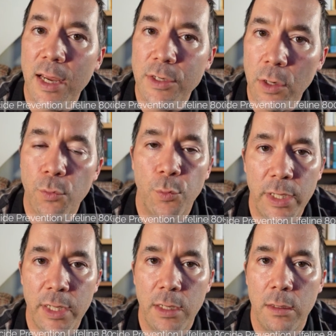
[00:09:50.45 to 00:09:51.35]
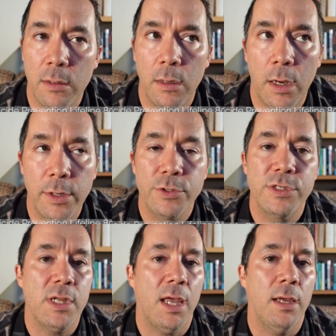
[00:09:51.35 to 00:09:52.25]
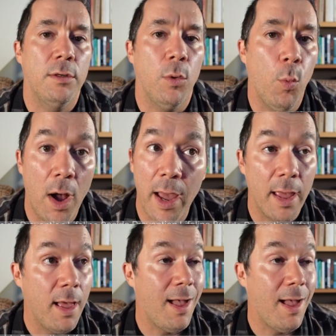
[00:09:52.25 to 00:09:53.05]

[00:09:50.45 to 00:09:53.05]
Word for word: I don't really understand why.